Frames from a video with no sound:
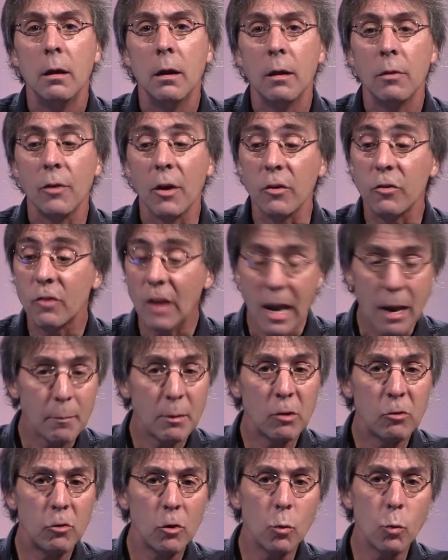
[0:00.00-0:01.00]
The same
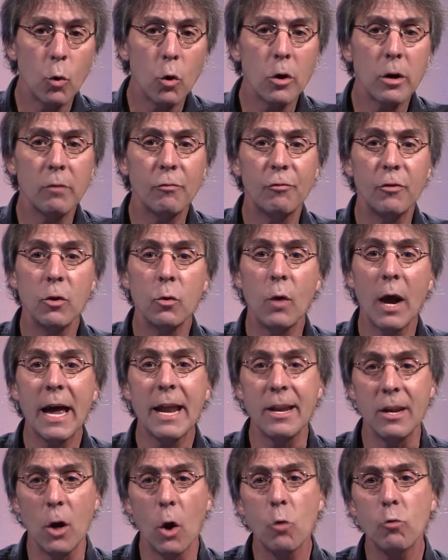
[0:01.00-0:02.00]
as you would if you had
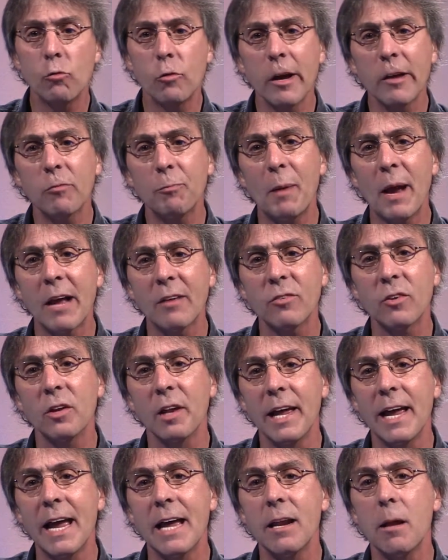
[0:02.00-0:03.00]
no trespassing
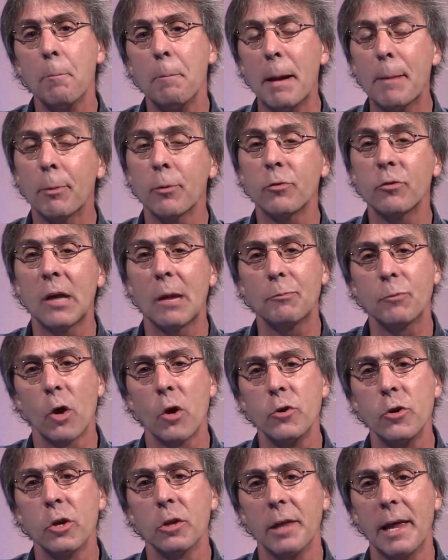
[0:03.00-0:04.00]
land and people stepped
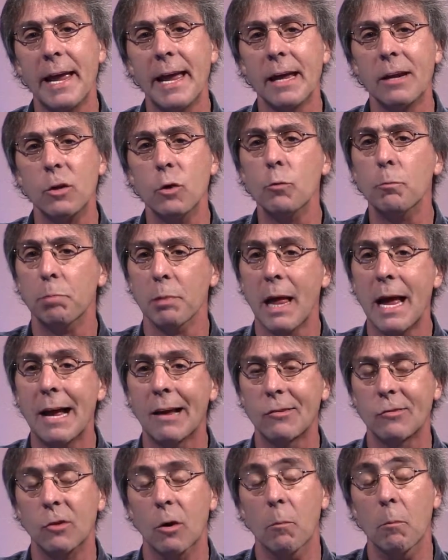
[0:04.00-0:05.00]
on your land, you'd
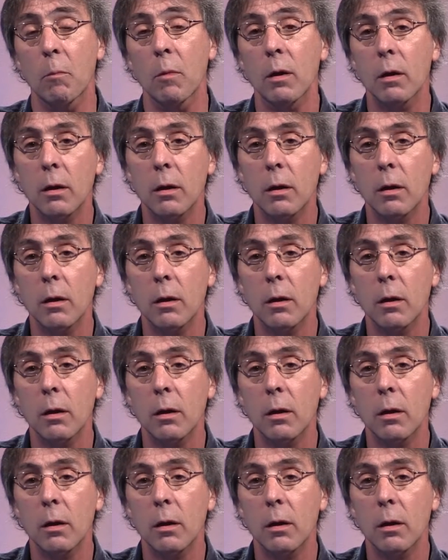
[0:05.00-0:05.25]
blast them.